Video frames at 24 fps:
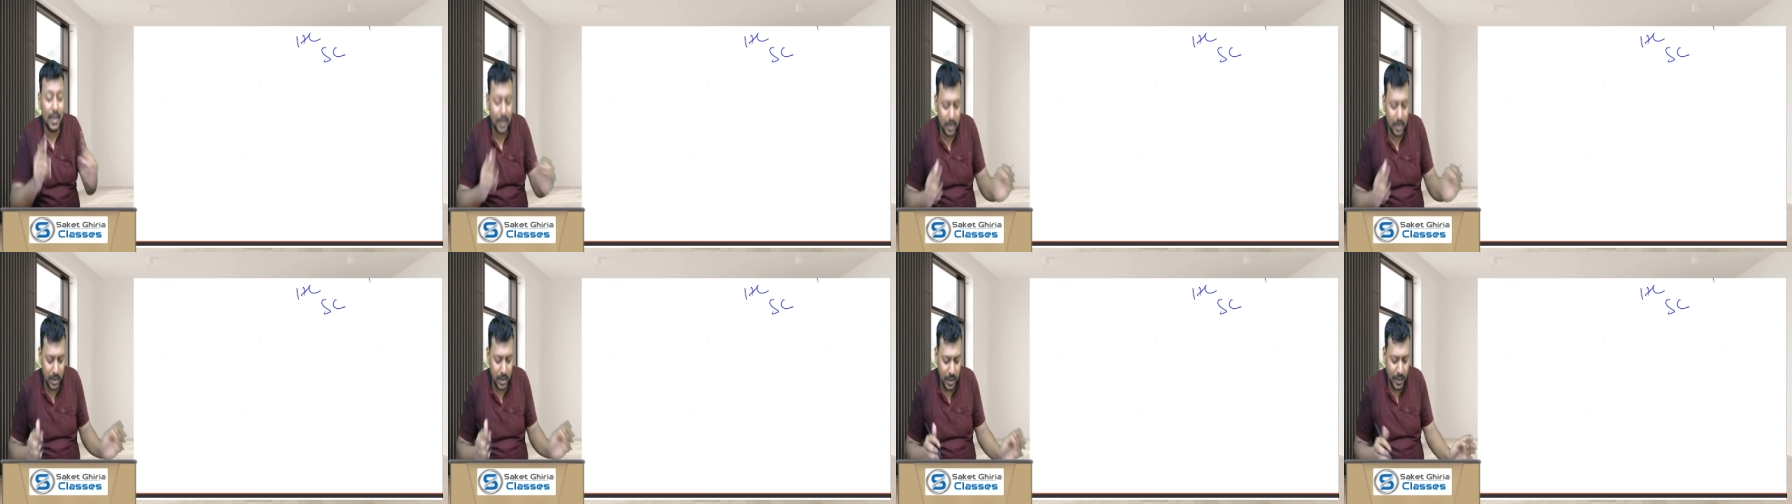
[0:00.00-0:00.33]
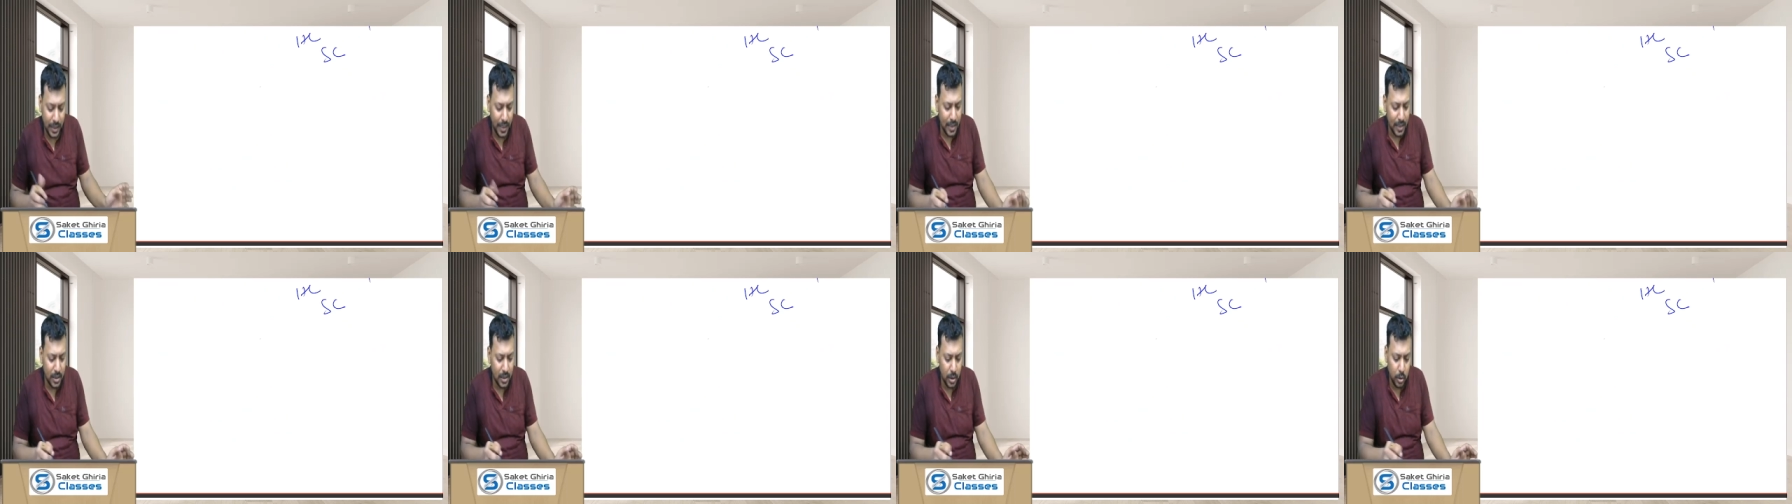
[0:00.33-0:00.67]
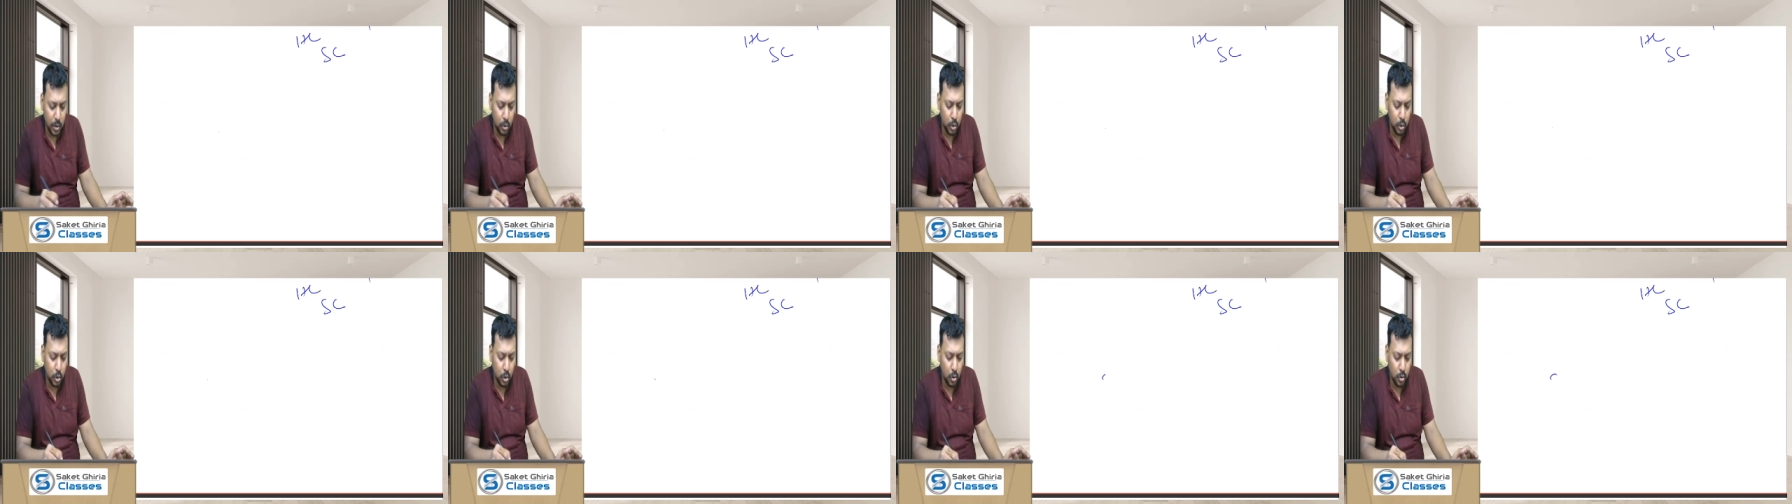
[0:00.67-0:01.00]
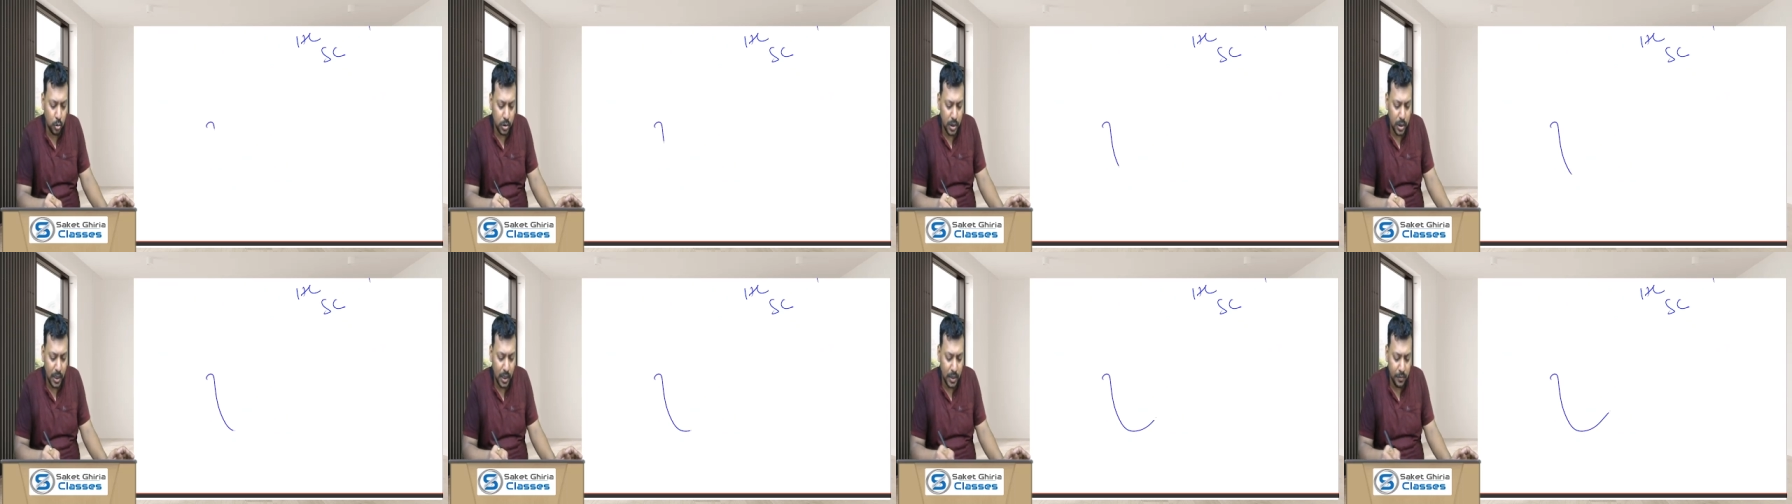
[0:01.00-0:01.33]
India has a huge
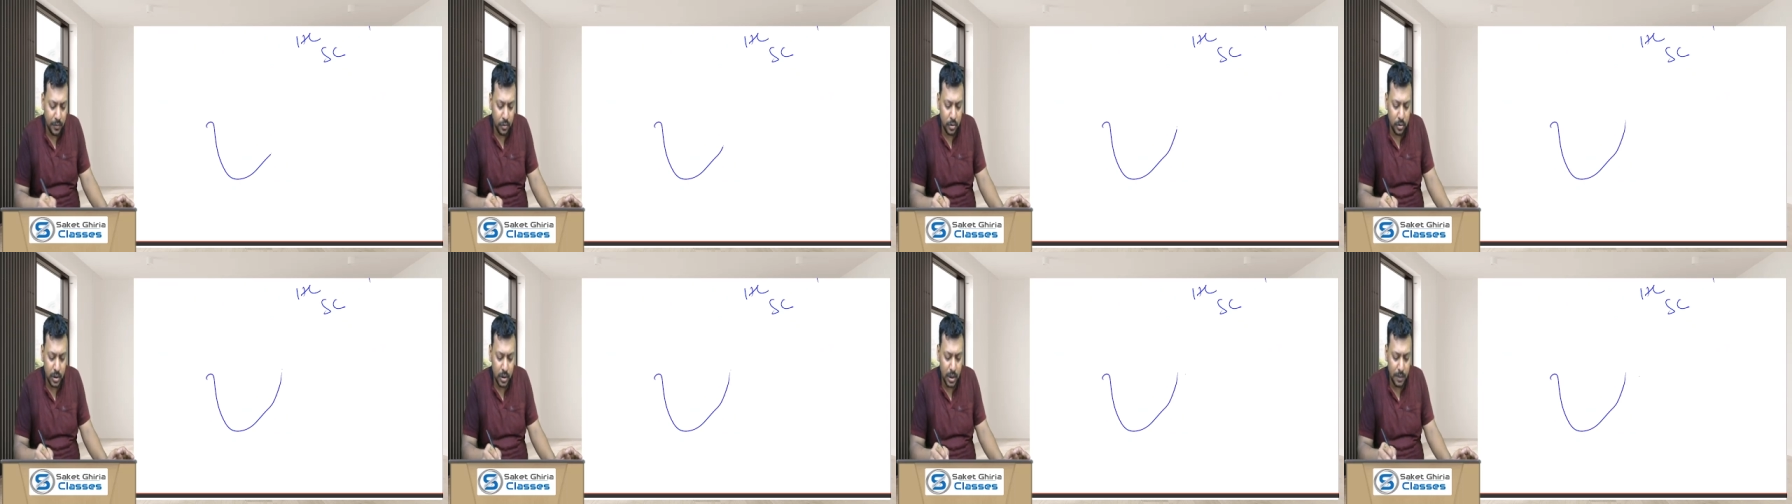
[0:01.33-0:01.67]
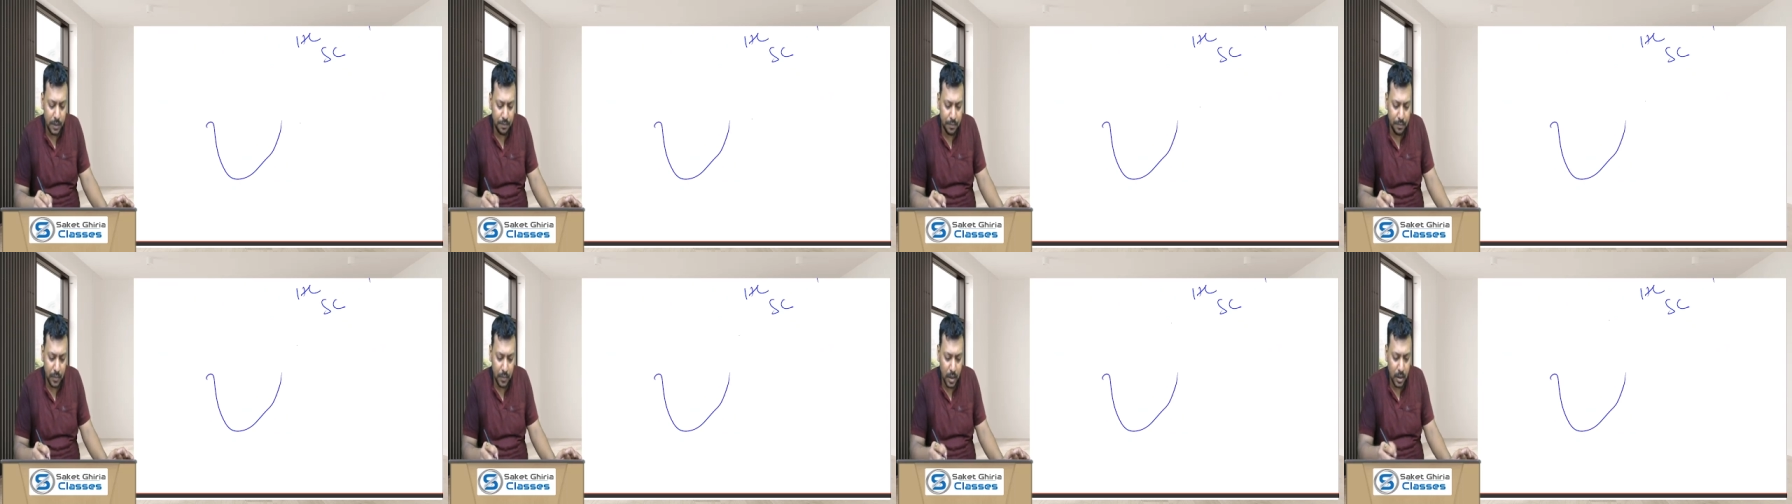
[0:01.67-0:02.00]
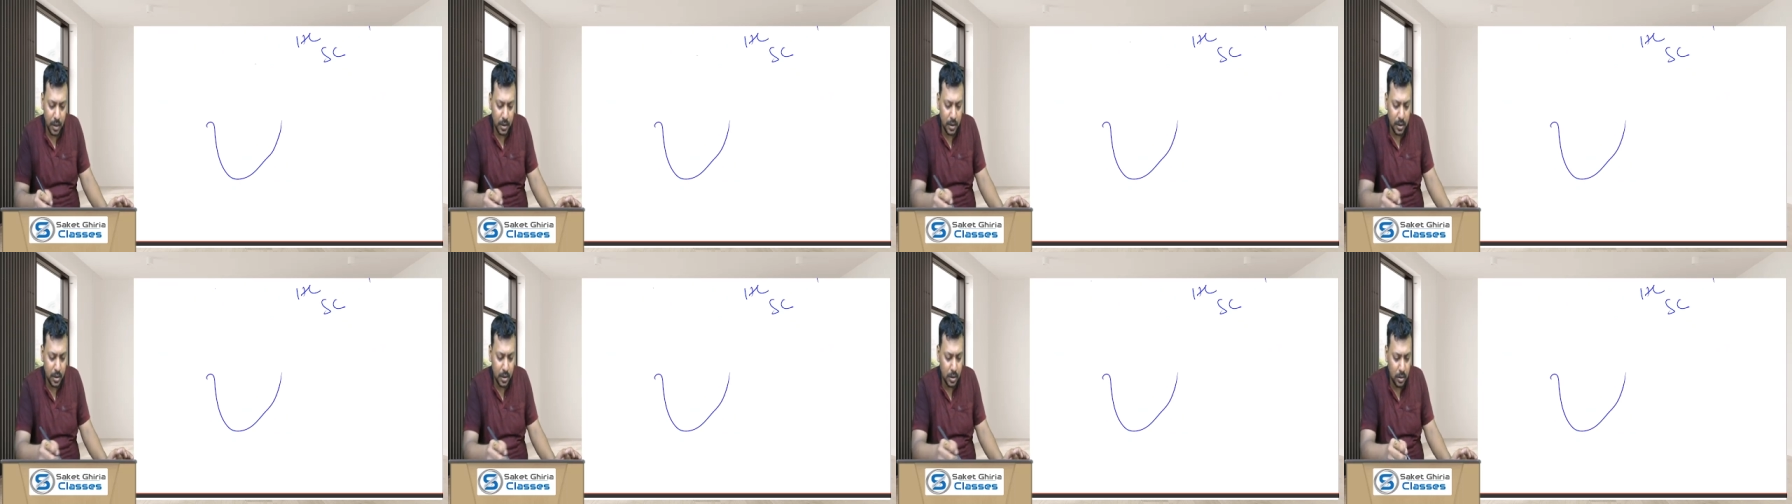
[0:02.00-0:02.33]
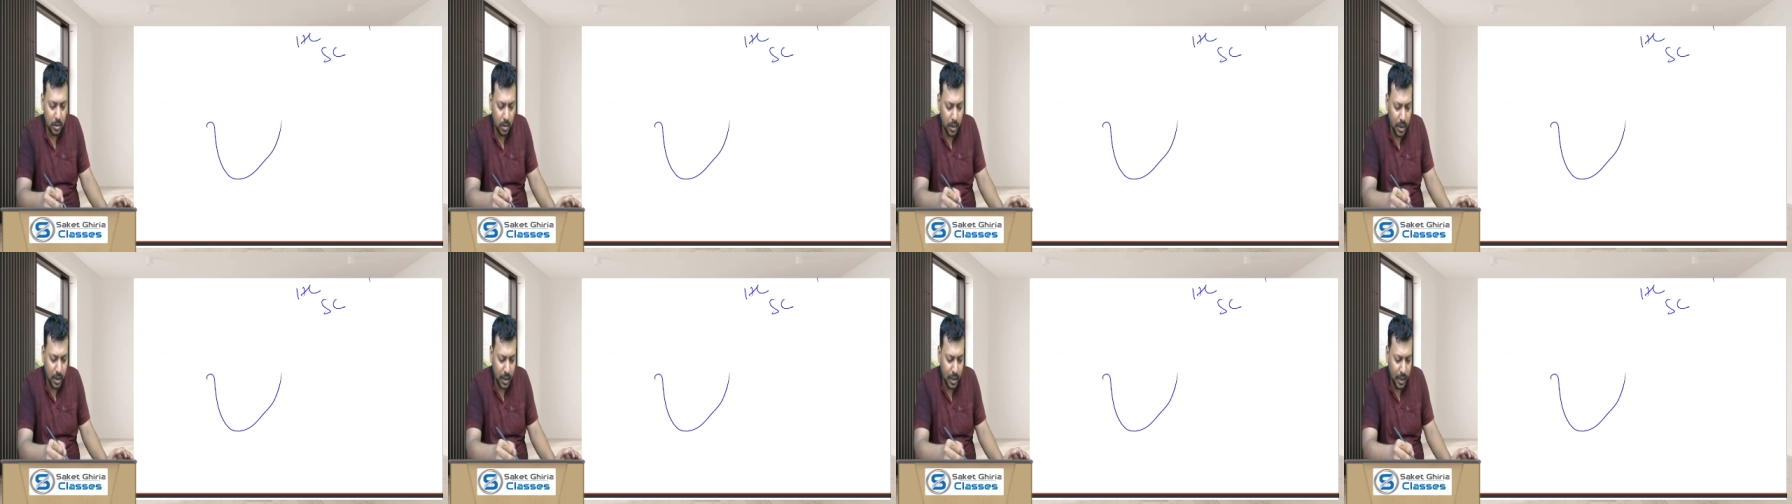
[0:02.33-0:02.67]
coastline. If you see, this is
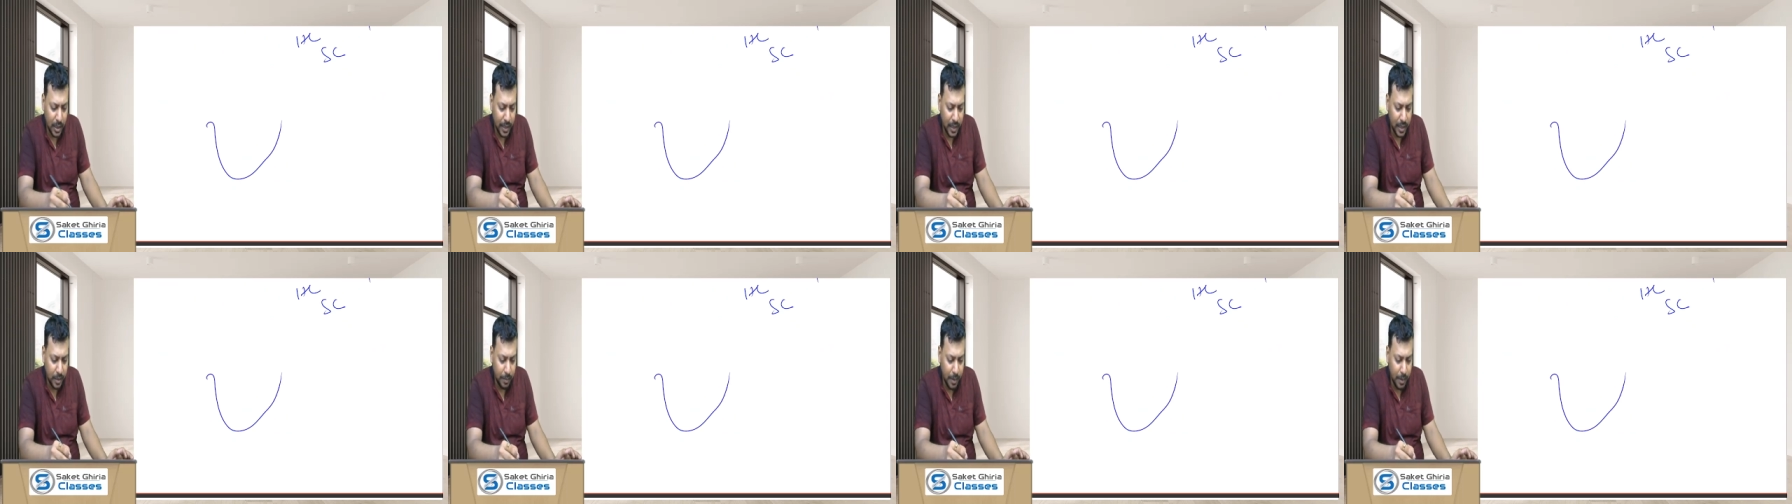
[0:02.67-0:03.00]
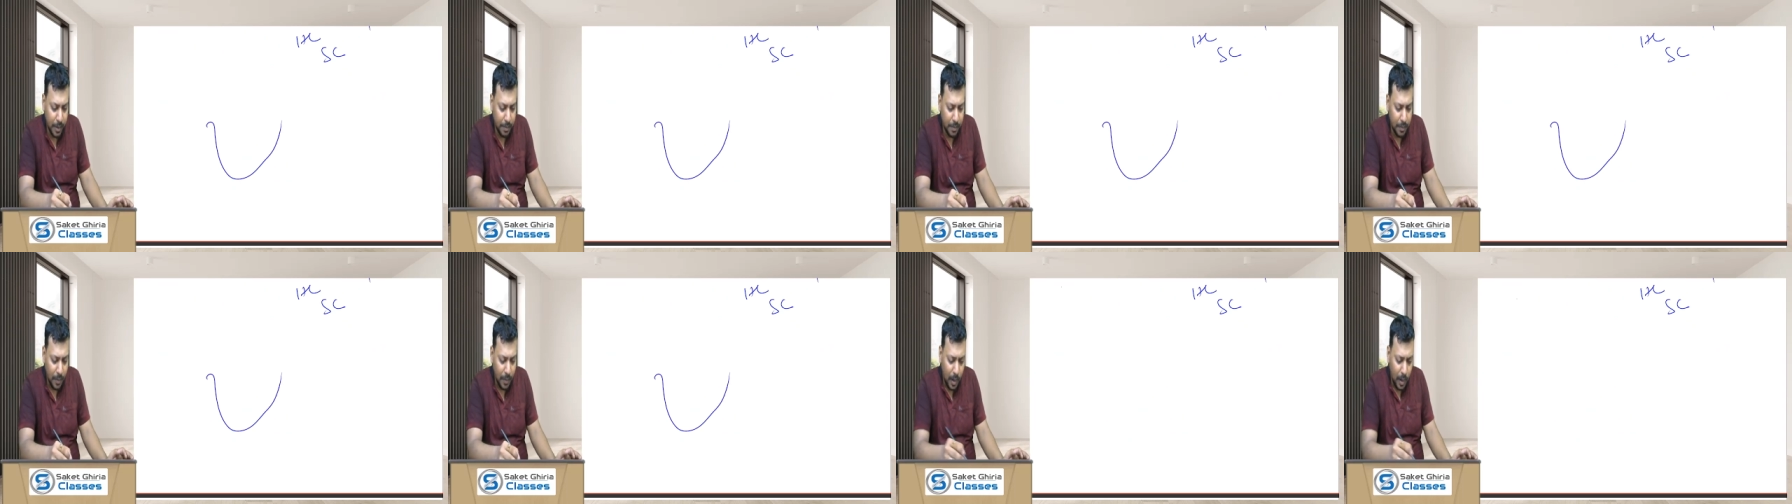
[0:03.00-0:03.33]
not a correct map.